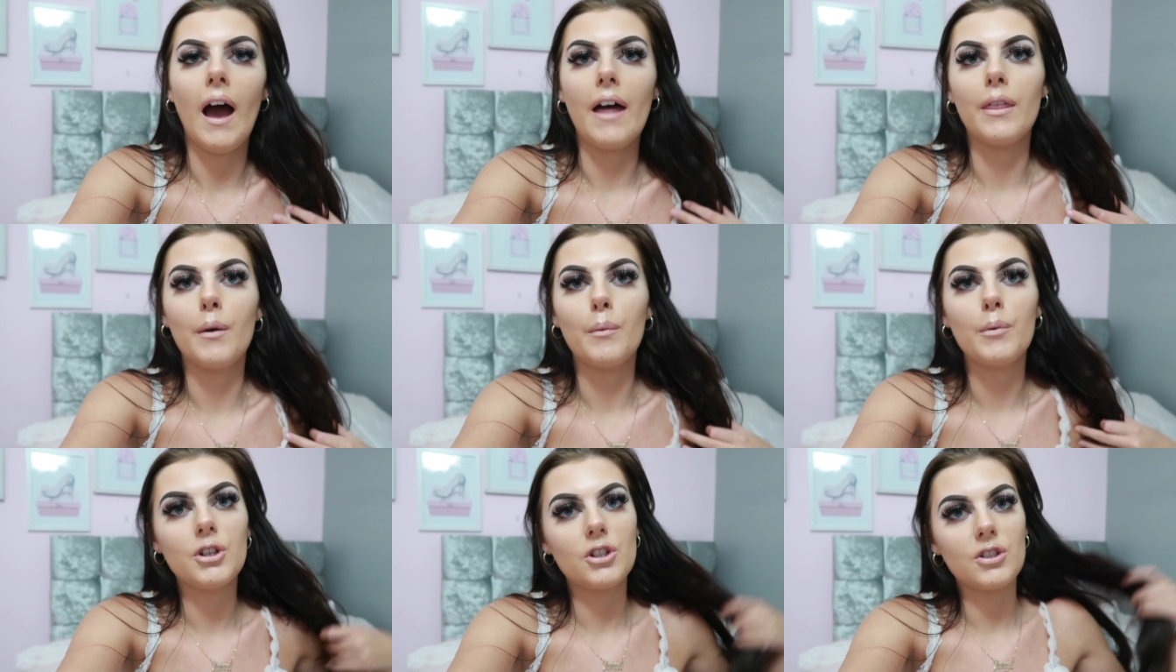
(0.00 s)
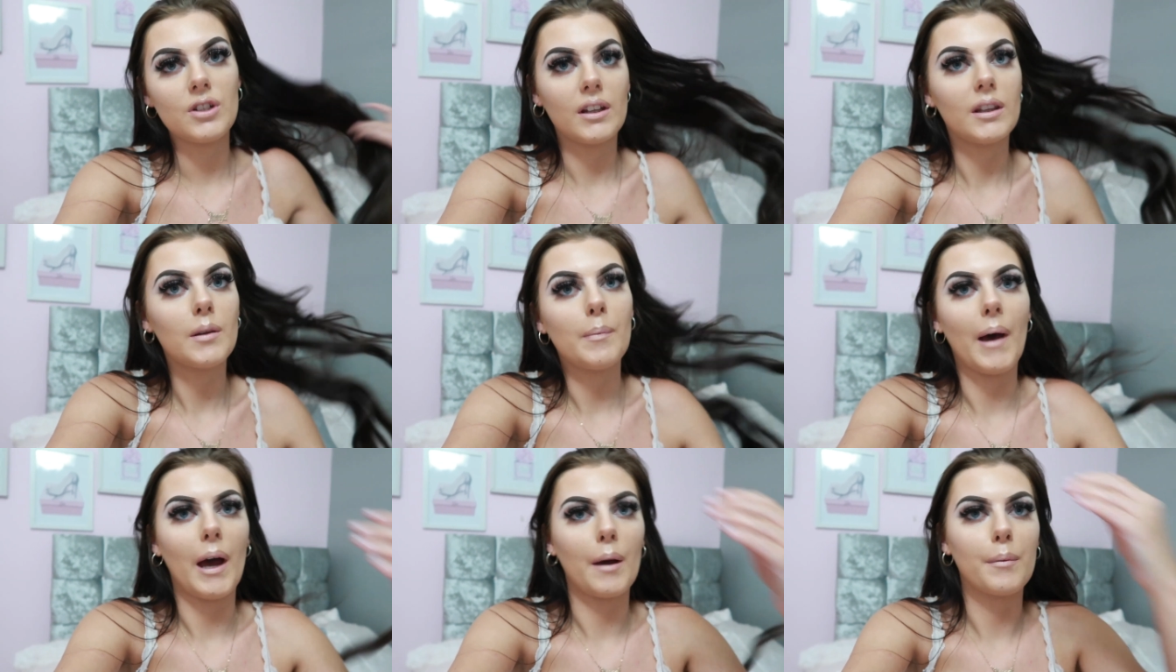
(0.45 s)
and then we just
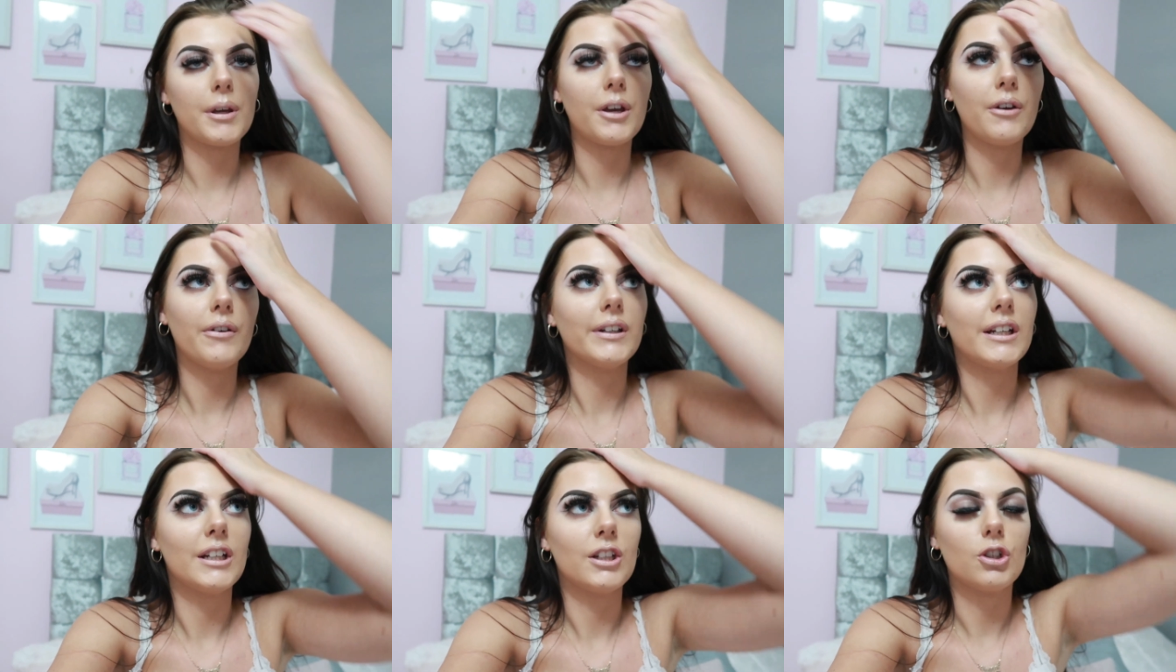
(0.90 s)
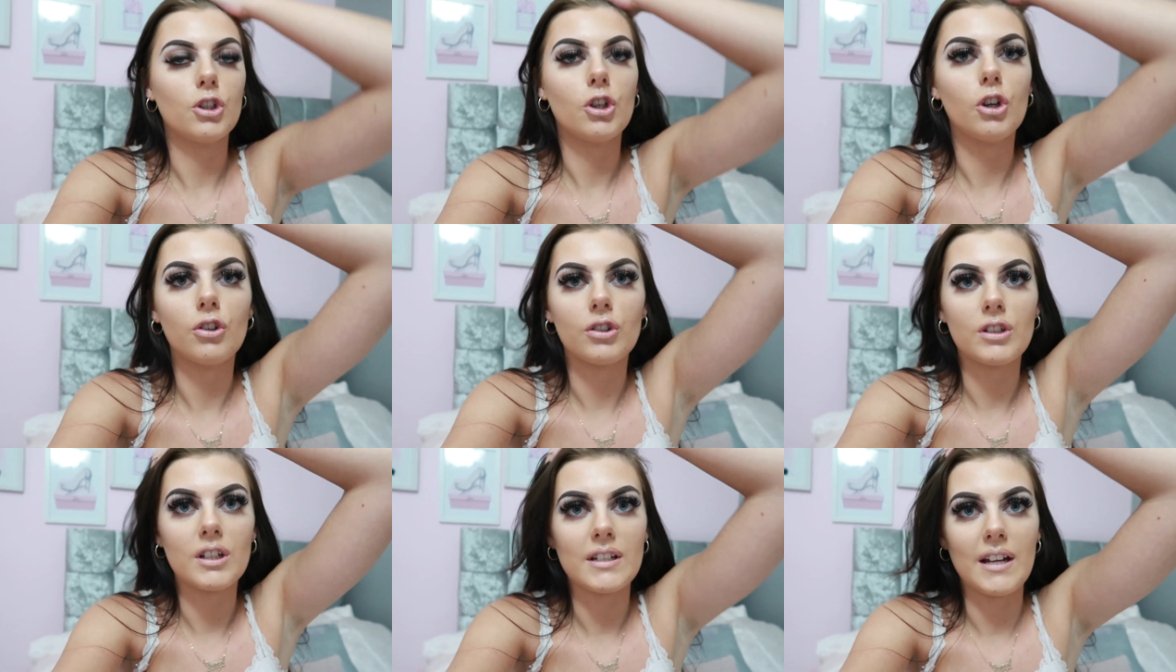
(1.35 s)
had the barbecue and it
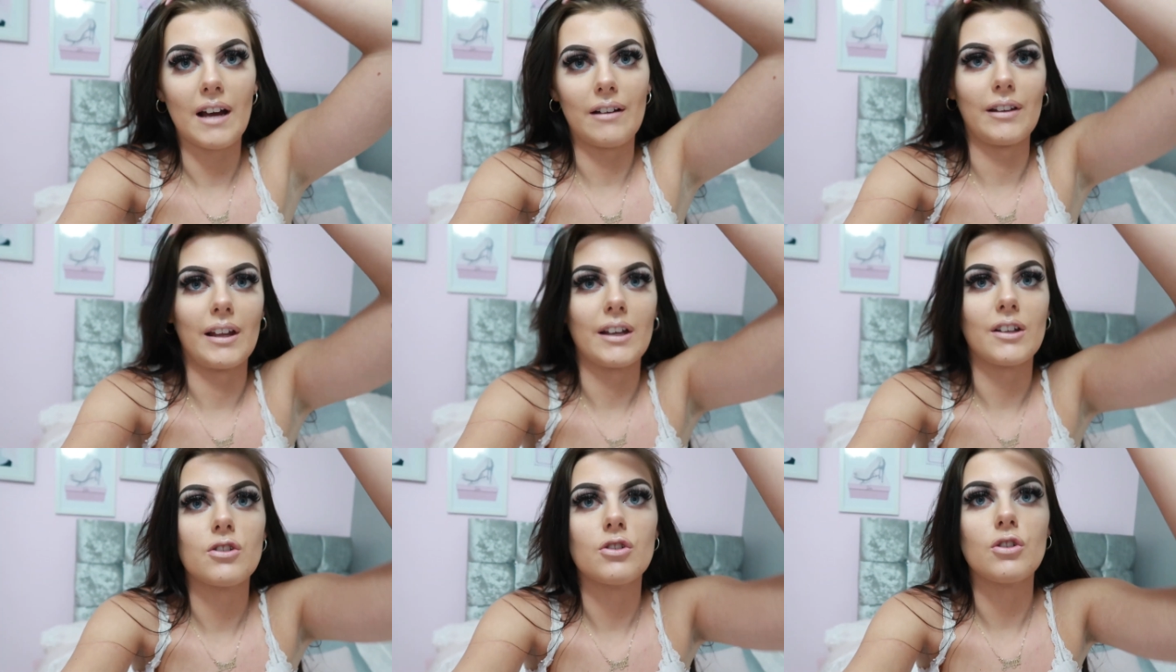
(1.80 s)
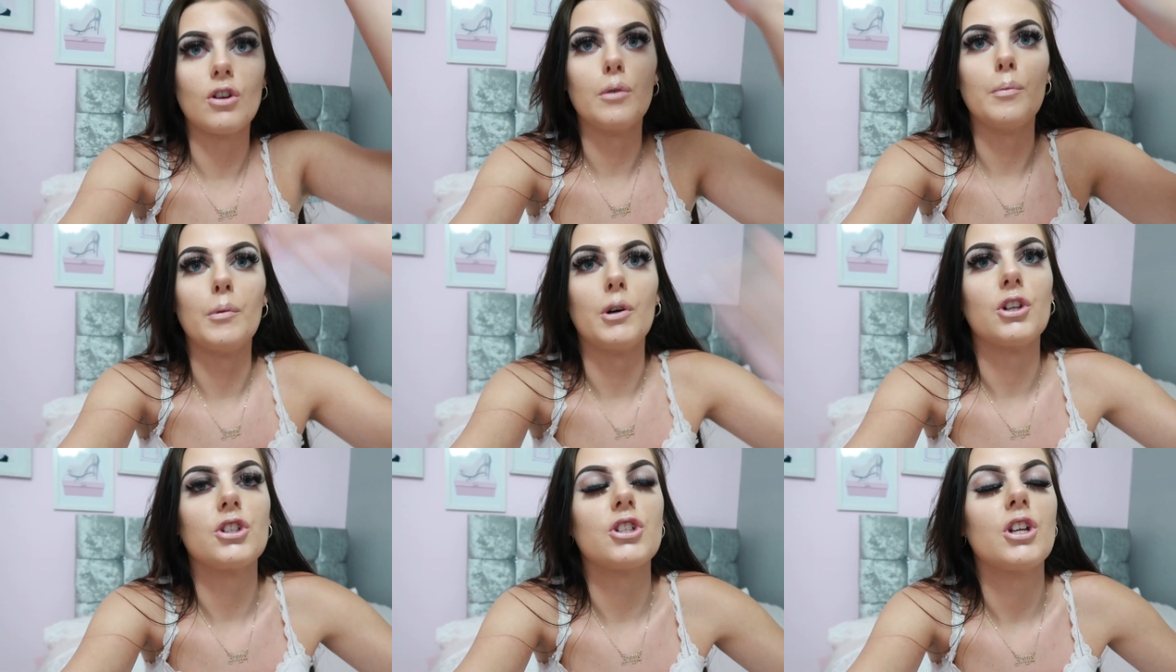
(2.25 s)
chucked it down like so
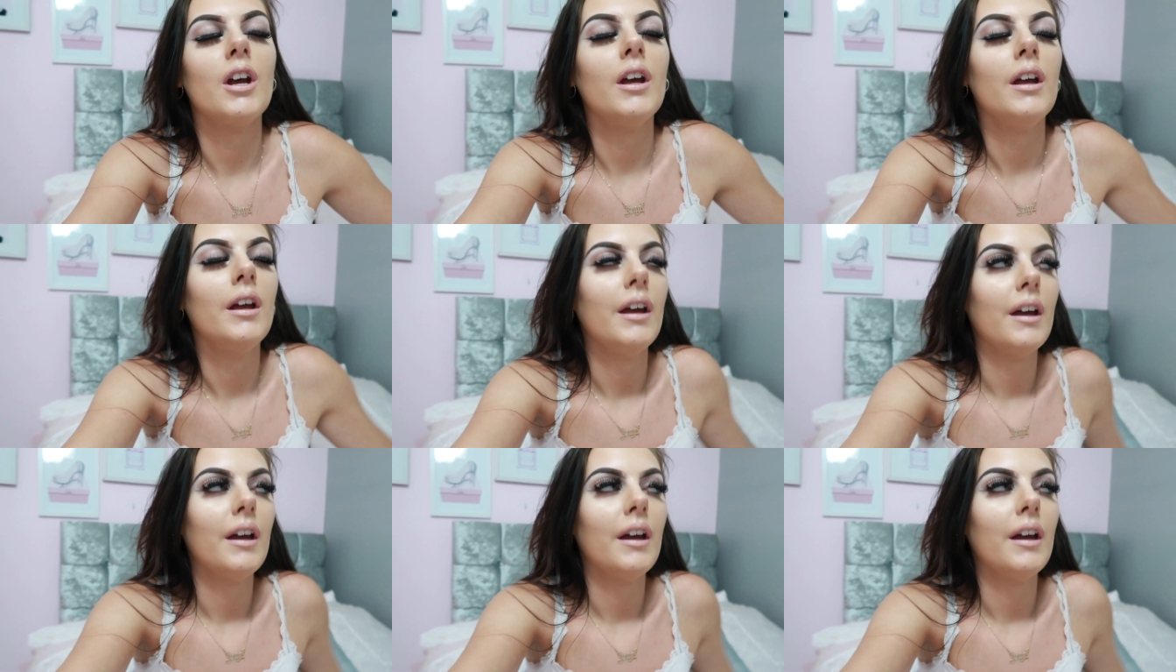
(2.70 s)
much,